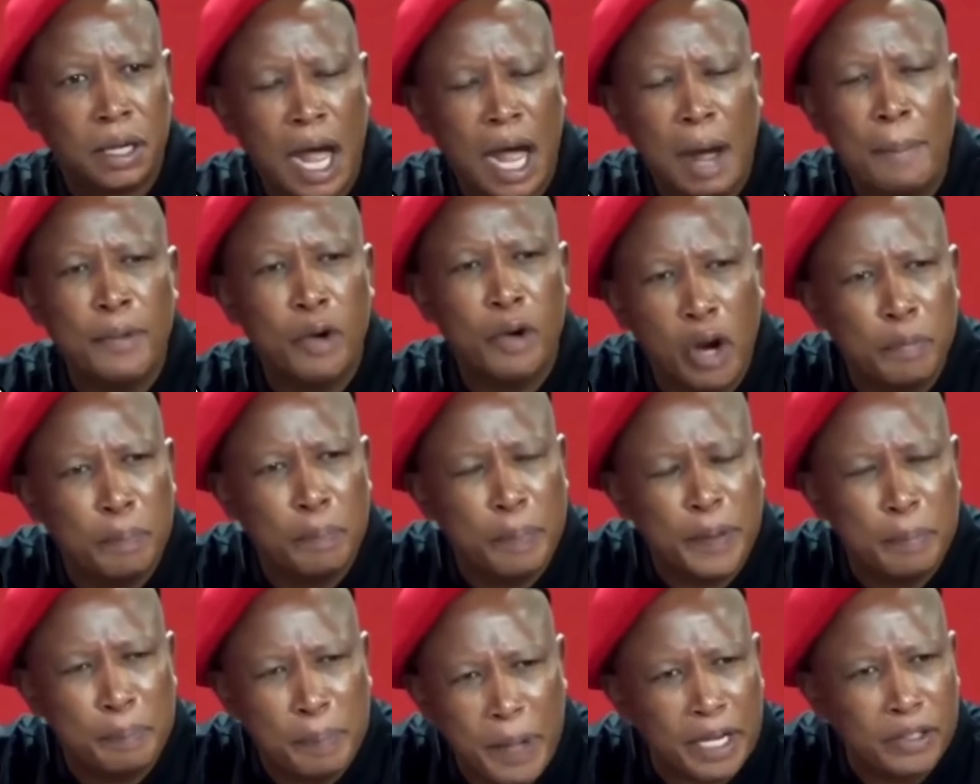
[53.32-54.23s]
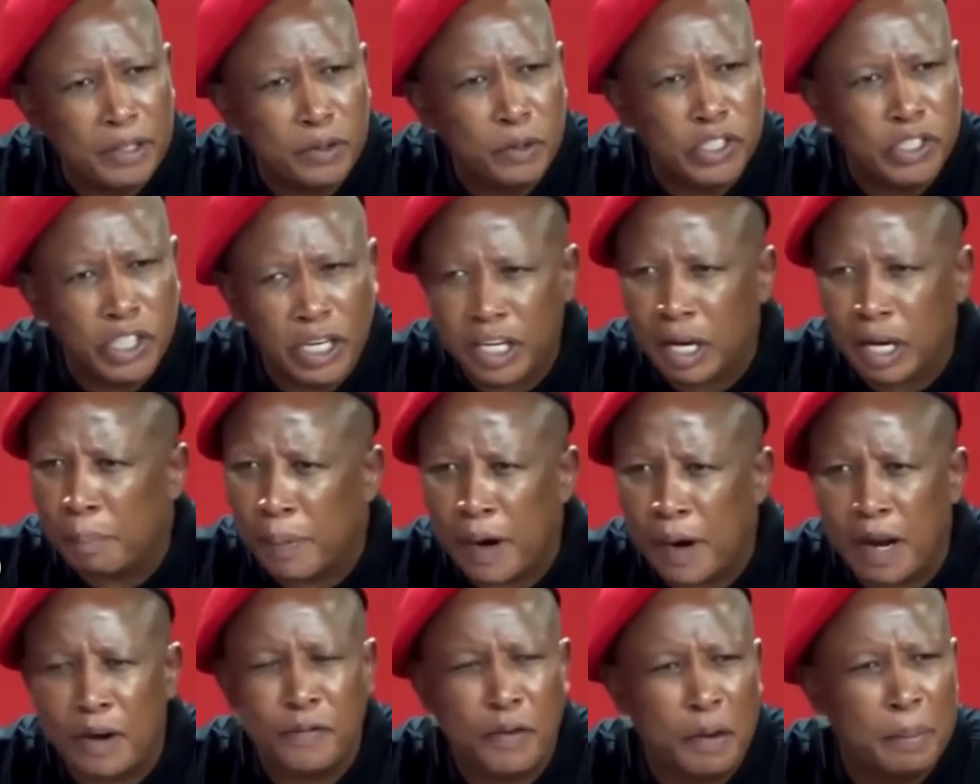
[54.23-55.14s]
I'm not prepared to take a
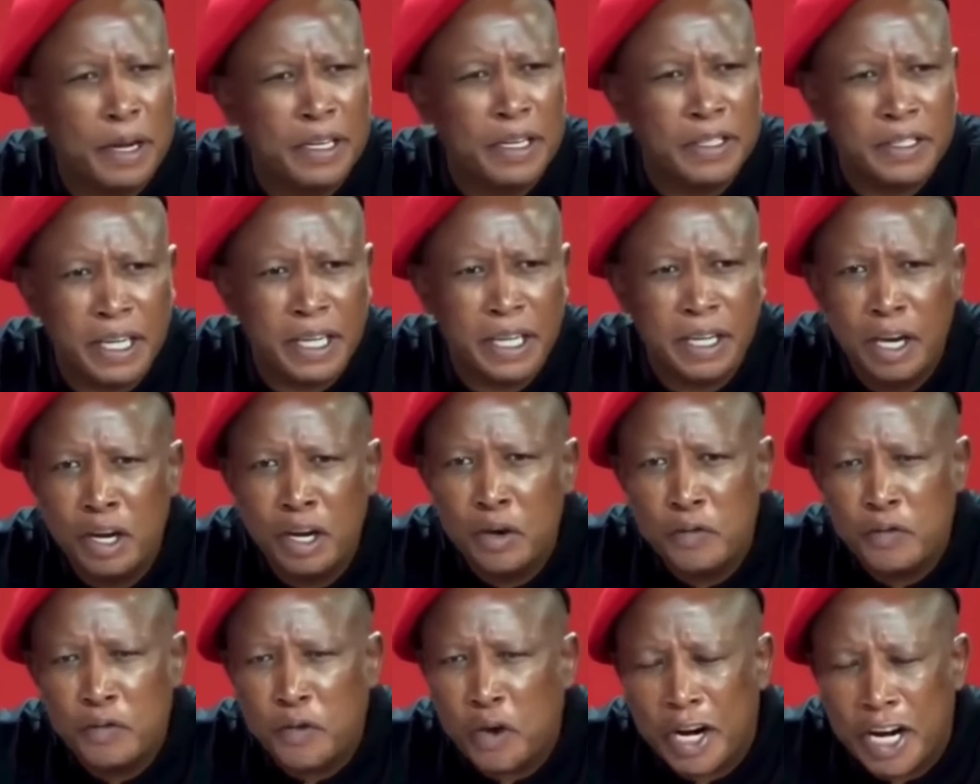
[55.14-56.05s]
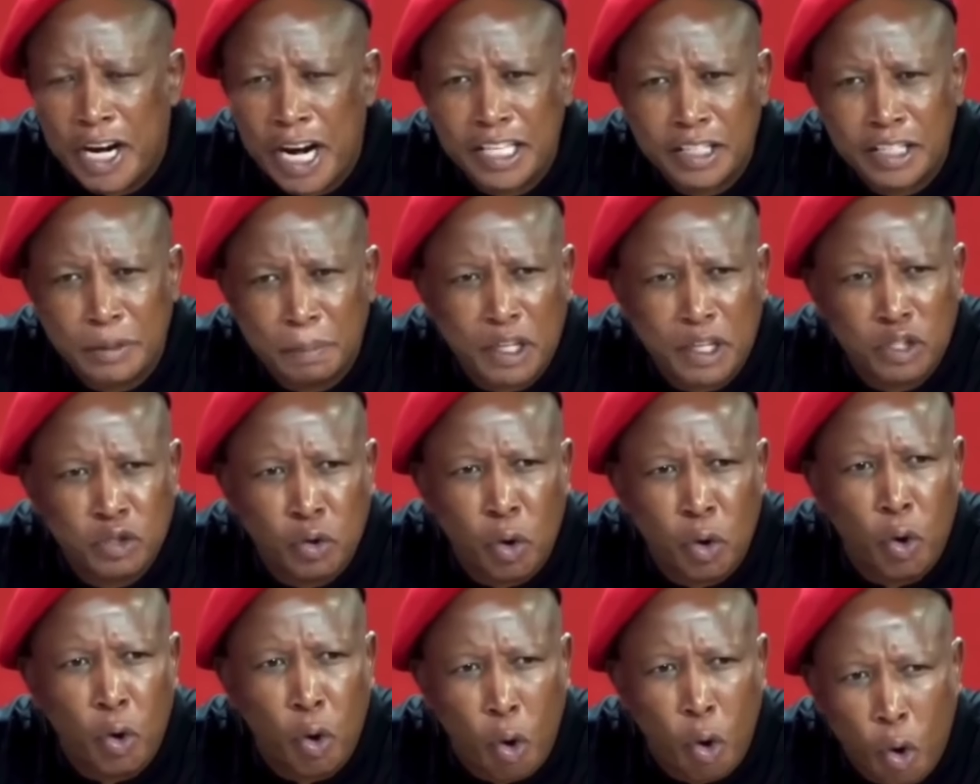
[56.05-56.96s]
platform and say foreigners must
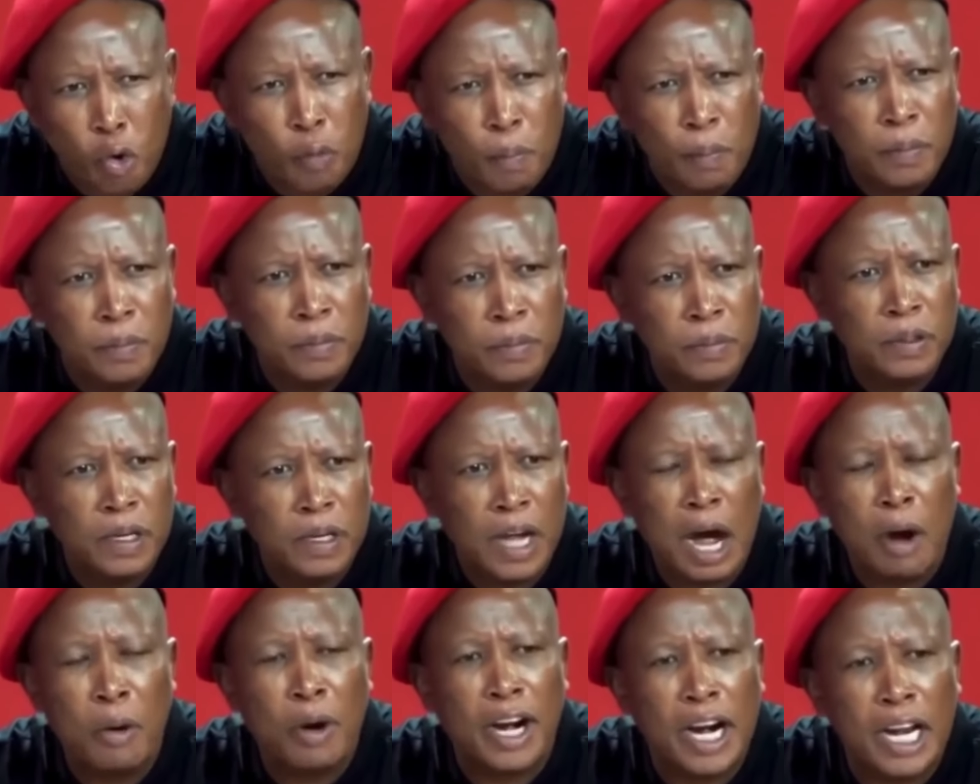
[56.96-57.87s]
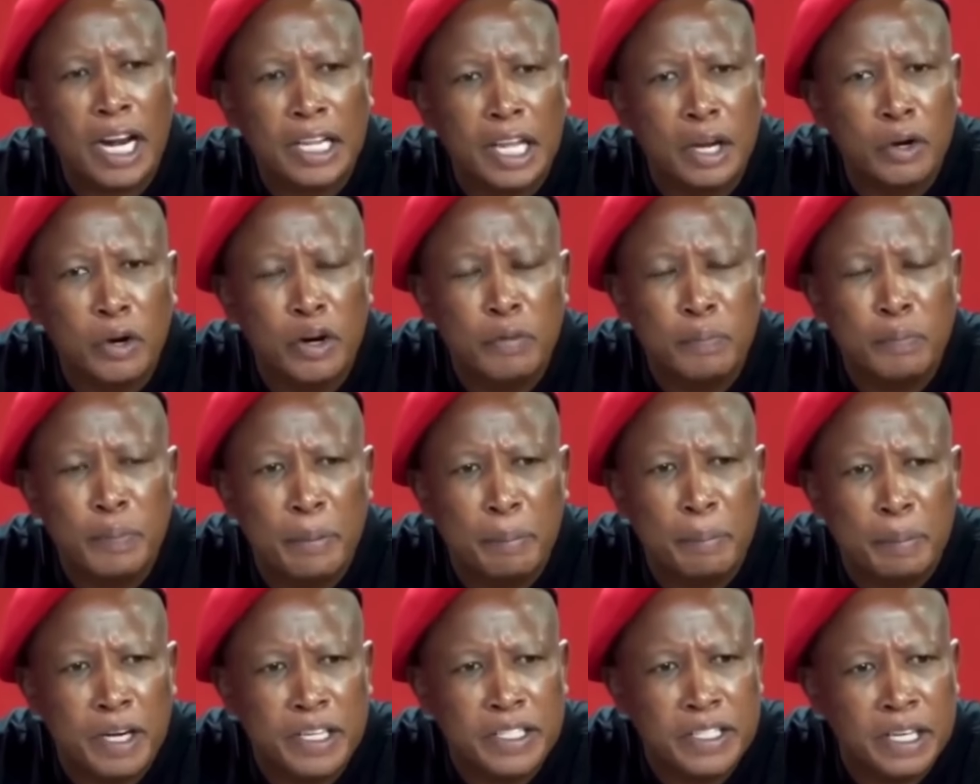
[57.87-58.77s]
go home. I would rather not be
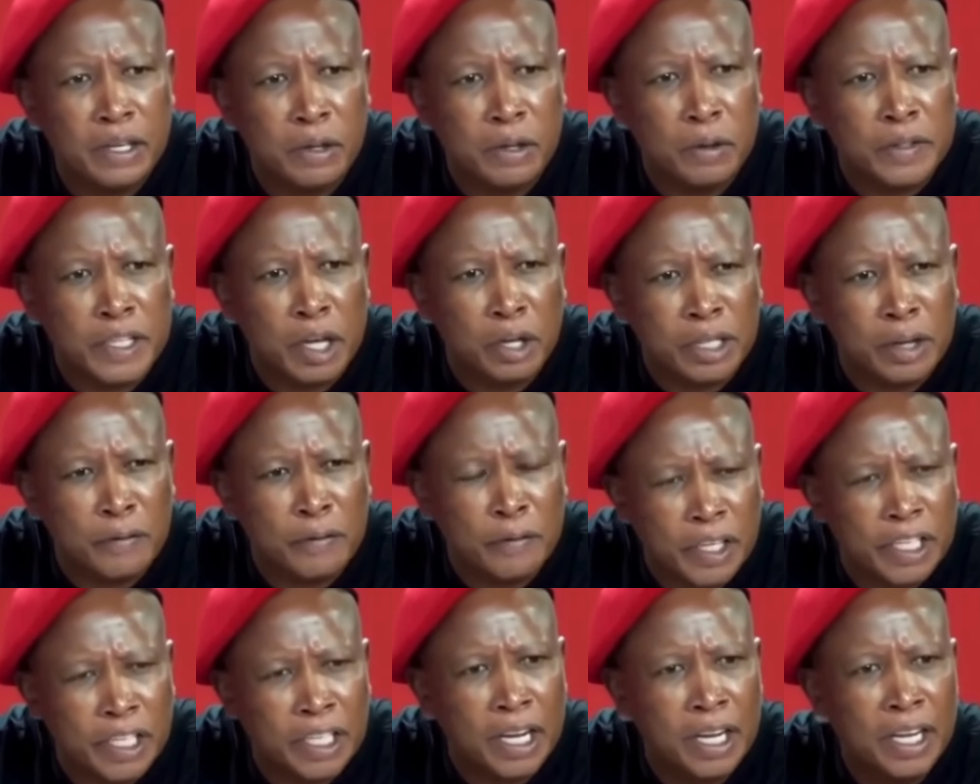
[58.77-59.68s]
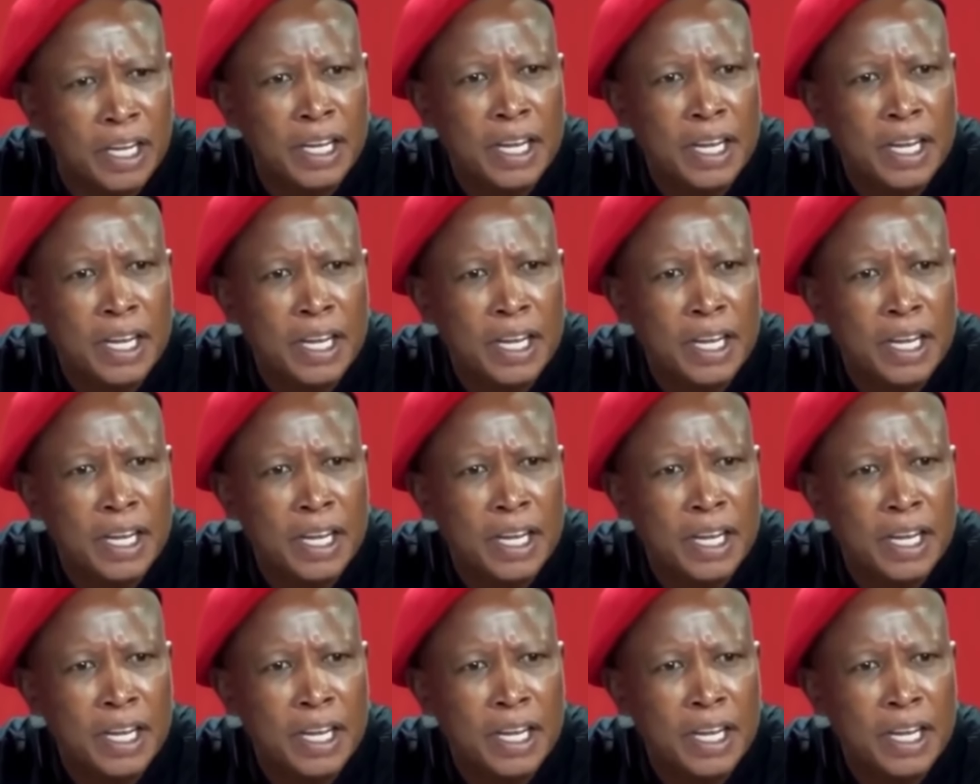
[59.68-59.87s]
a president of South Africa.